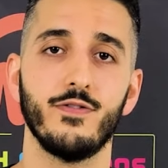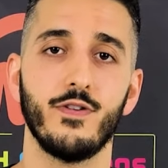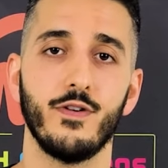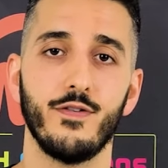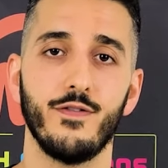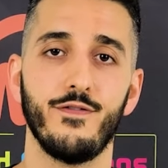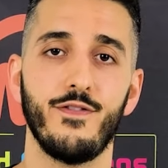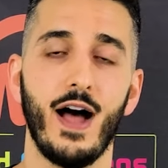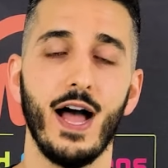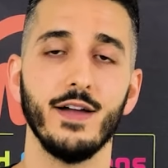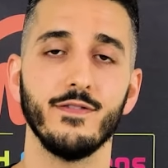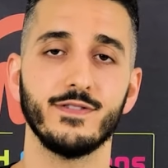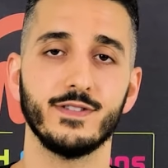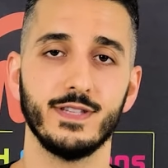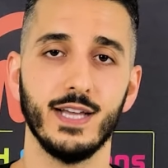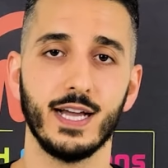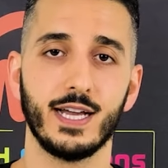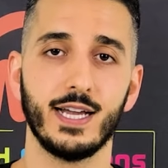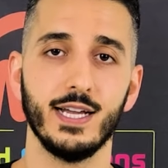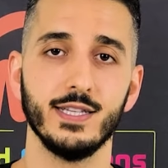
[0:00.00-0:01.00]
for 5
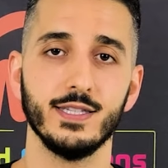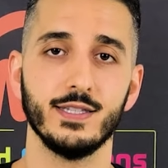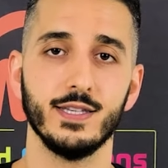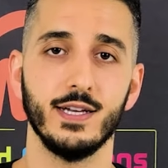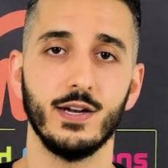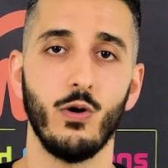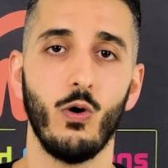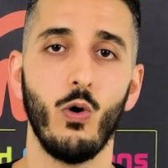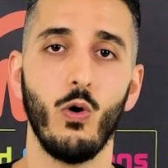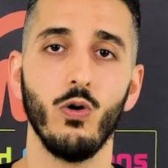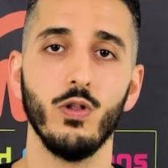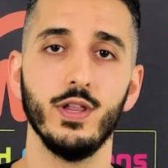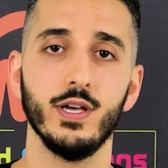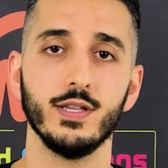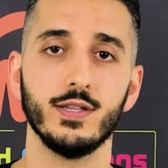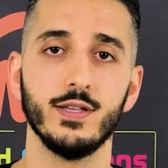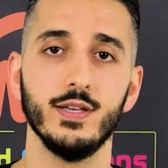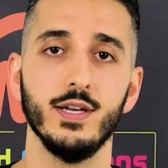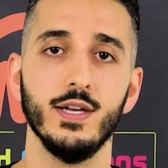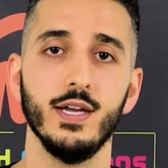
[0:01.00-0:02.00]
seconds and hold
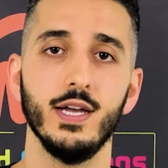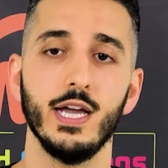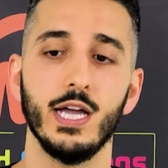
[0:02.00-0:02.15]
it.